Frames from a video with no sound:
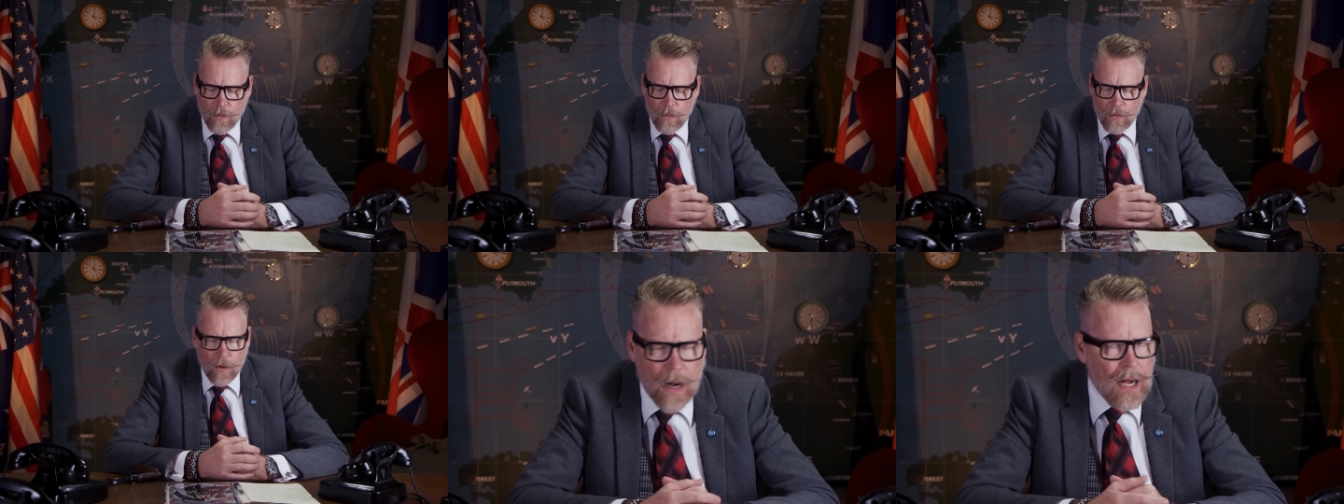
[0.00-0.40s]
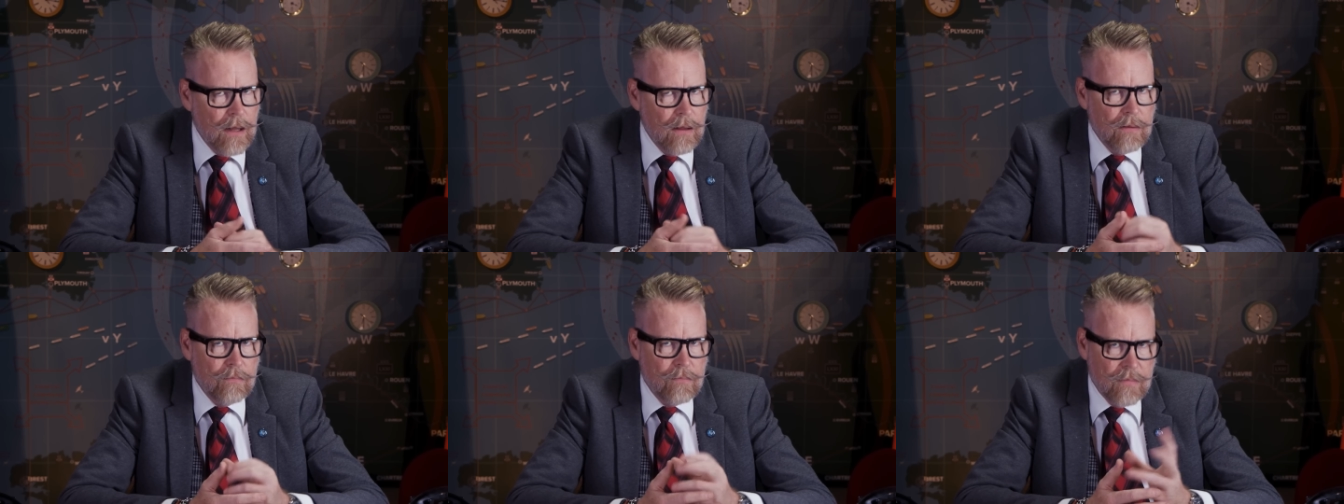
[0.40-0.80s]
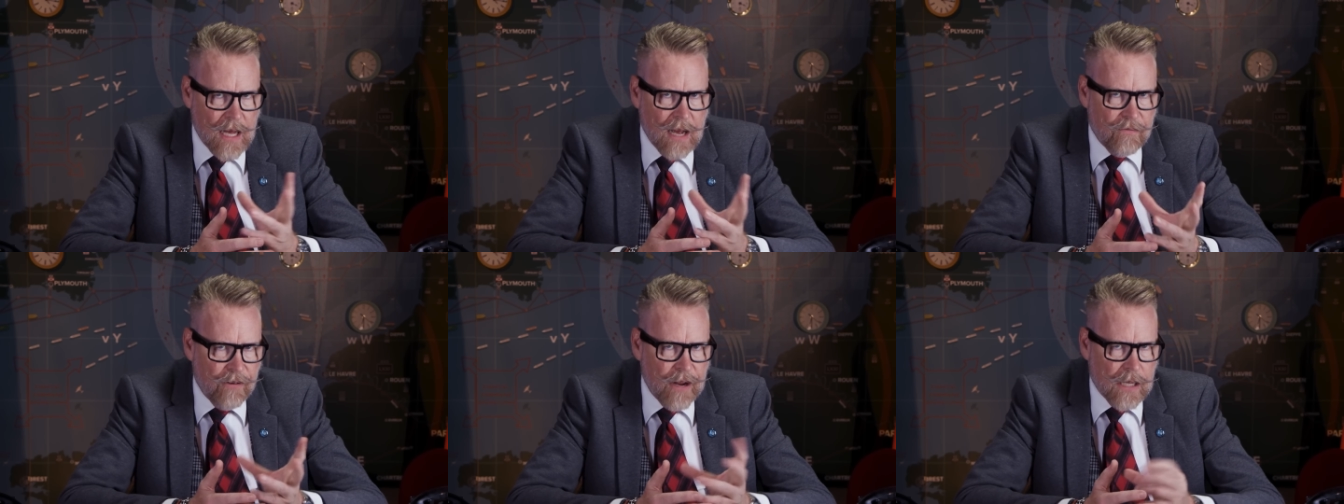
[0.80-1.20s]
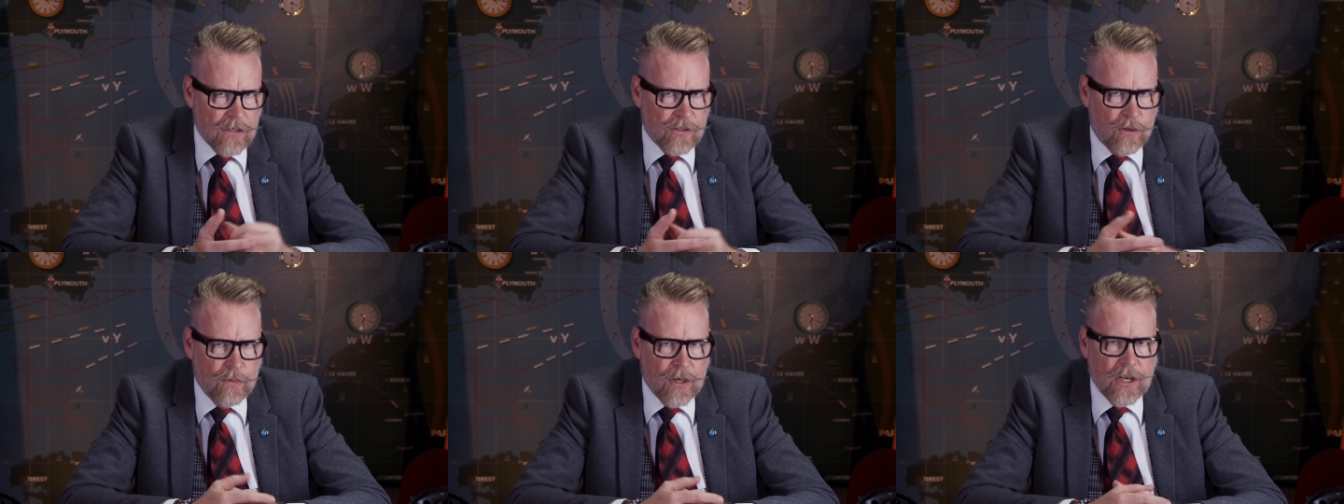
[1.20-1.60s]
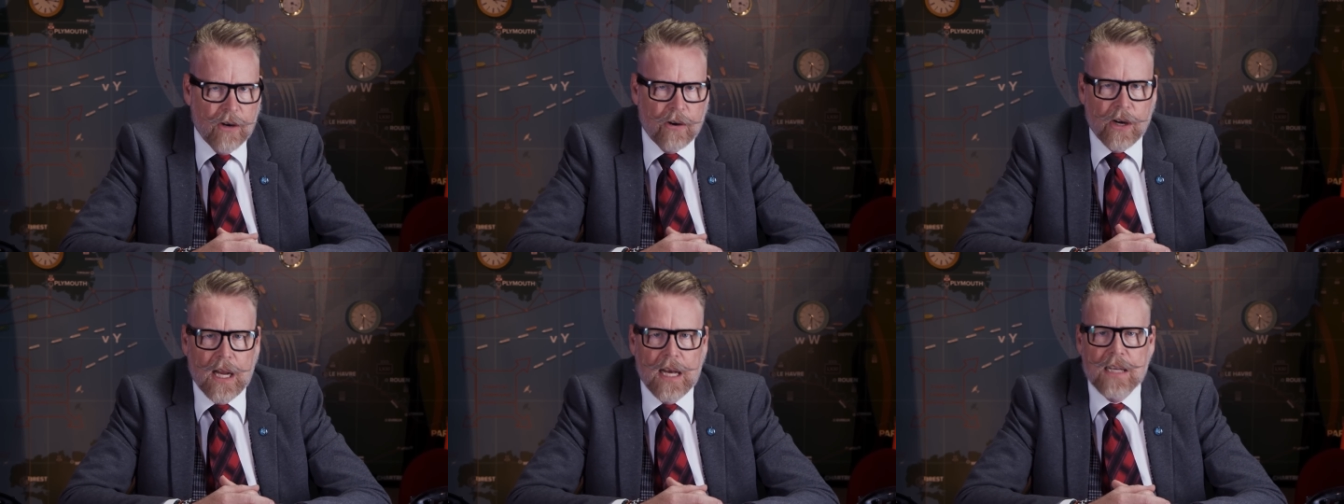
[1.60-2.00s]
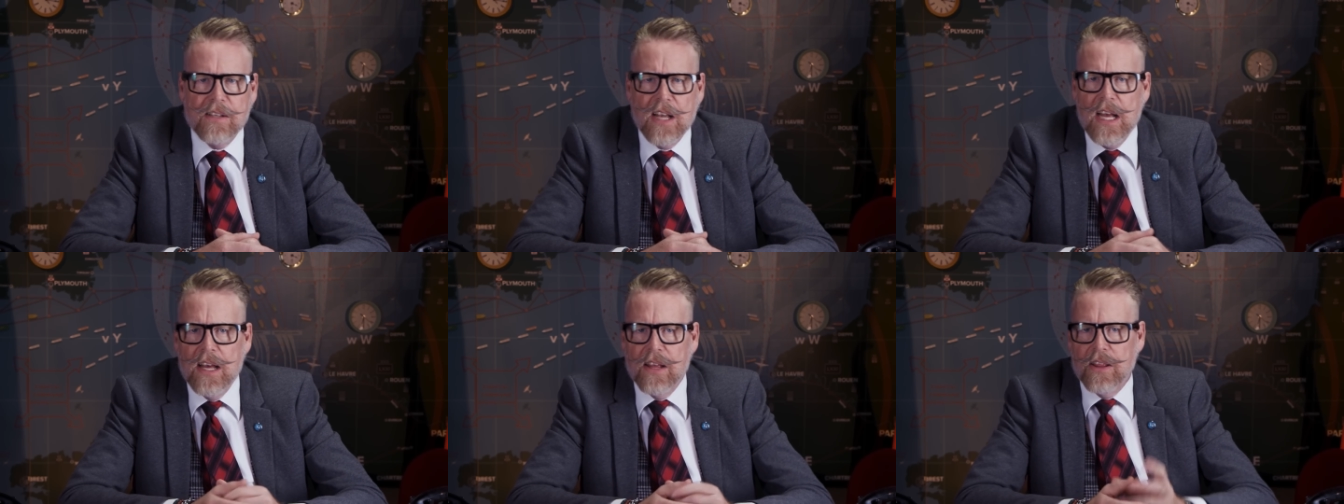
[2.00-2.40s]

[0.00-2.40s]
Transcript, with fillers: While that fails to materialize,